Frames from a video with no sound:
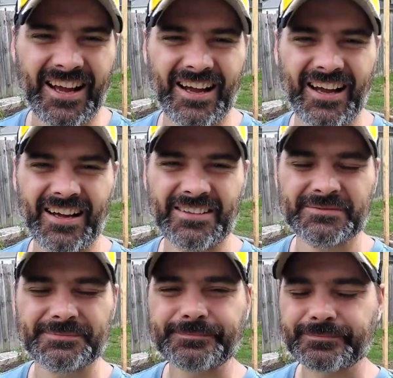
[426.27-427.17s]
Uh,
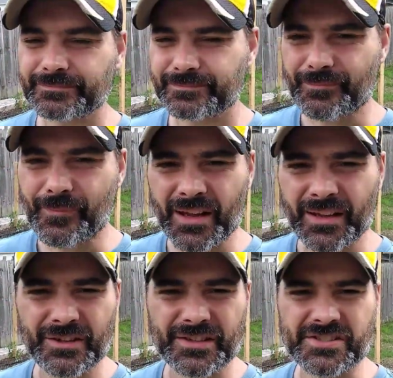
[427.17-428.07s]

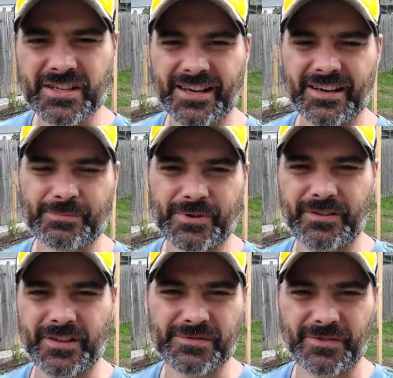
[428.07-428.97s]
you can check out a
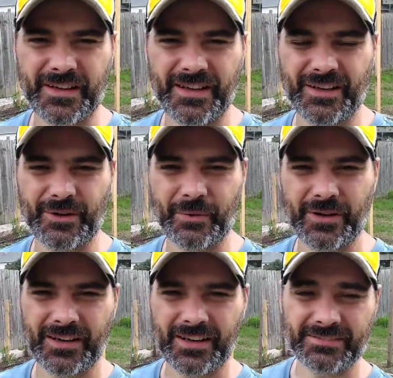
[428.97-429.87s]
previous video
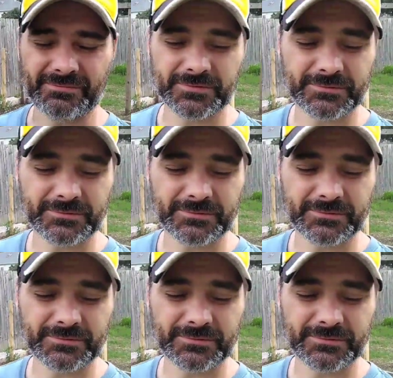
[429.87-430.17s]
where I,